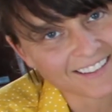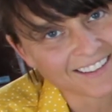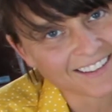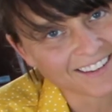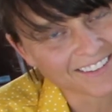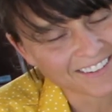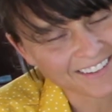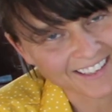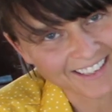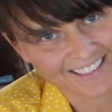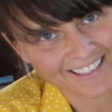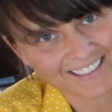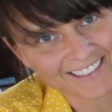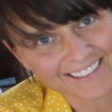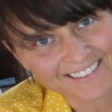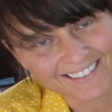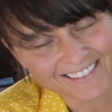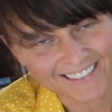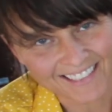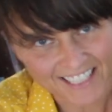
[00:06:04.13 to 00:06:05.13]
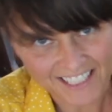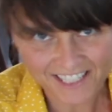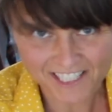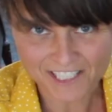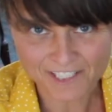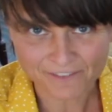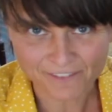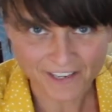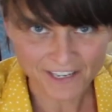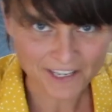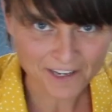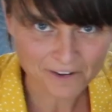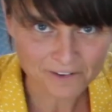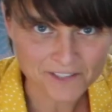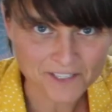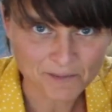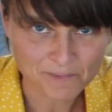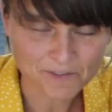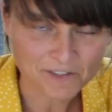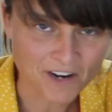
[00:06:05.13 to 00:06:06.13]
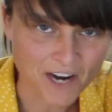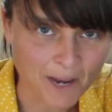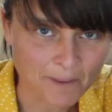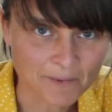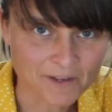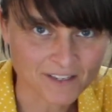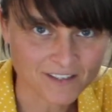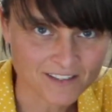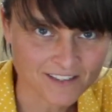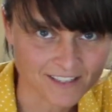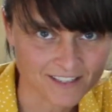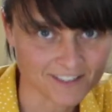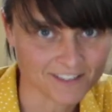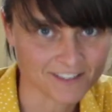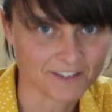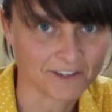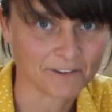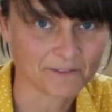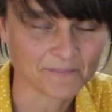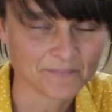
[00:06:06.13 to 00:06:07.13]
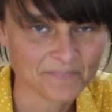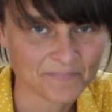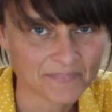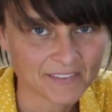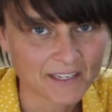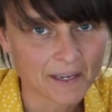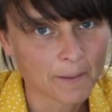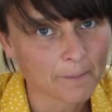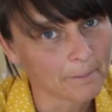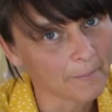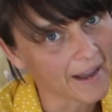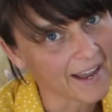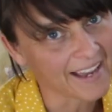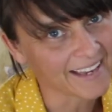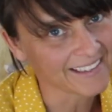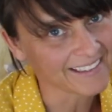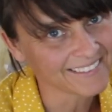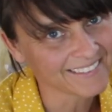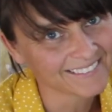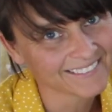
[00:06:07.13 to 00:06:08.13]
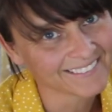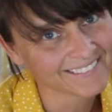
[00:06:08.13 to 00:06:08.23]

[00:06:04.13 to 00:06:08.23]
Okay, like this video, subscribe, and I'll see you soon. Bye.